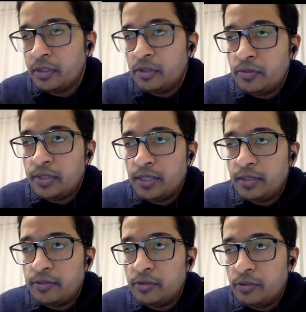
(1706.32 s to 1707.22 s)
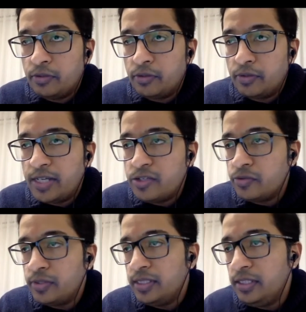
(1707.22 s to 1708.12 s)
Right, so
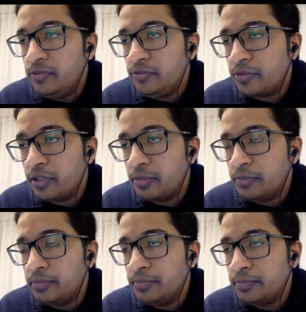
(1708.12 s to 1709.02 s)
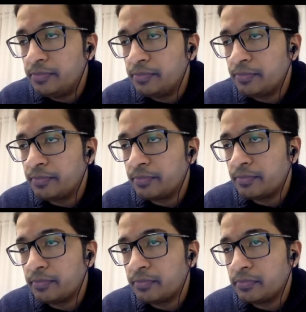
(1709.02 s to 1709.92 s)
gradually from,
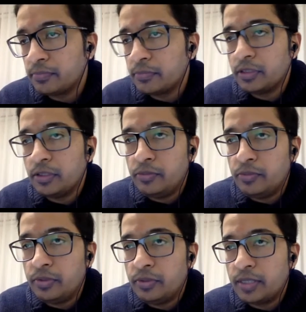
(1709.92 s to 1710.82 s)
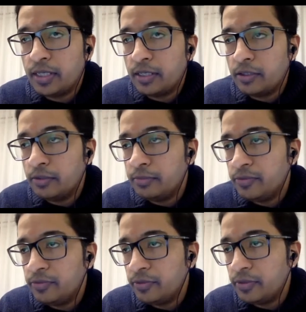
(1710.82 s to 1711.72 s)
okay, hang on,
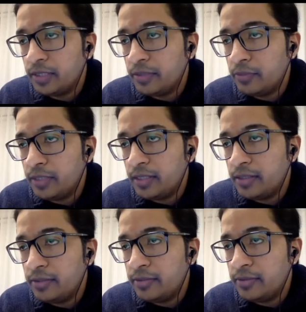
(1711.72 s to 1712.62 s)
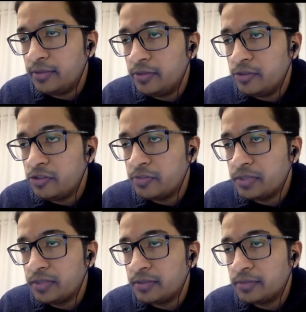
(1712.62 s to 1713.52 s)
before that, where is
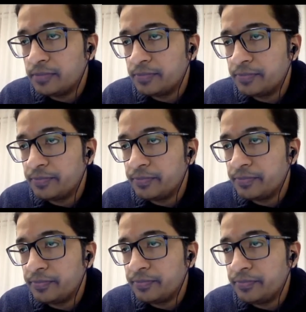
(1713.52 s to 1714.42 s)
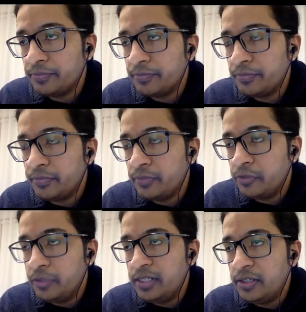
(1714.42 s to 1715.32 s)
Jupiter?
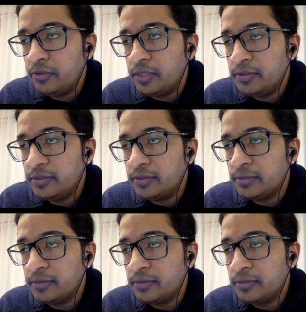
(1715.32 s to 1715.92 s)
3 degrees.